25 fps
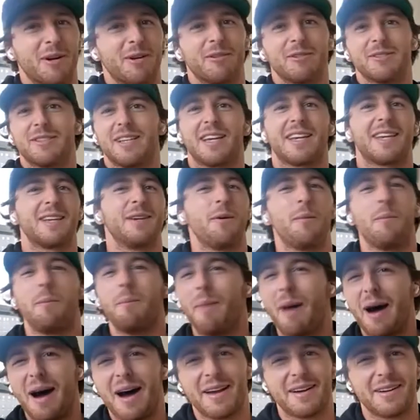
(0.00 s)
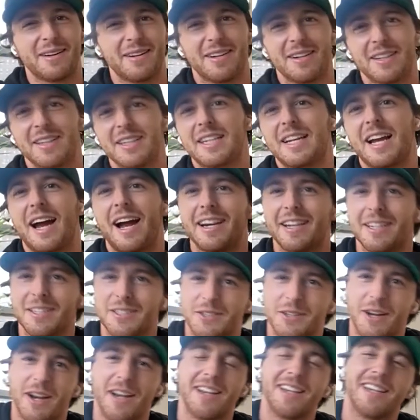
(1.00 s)
It was like, modern, kind of
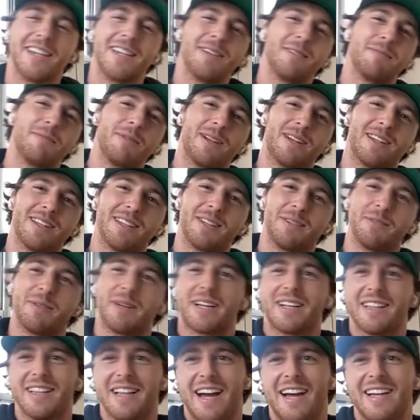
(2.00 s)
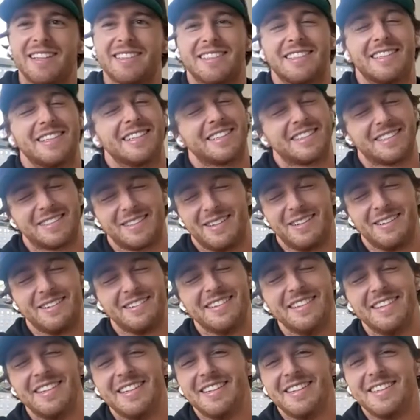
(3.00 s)
trendy, but a little bit classic. So
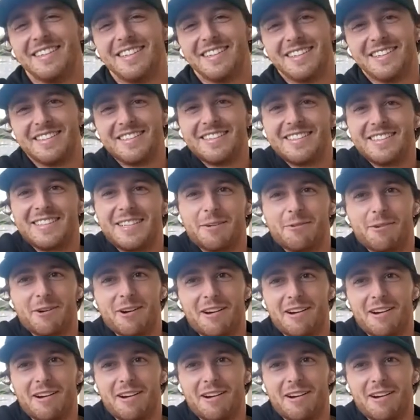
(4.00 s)
here we are.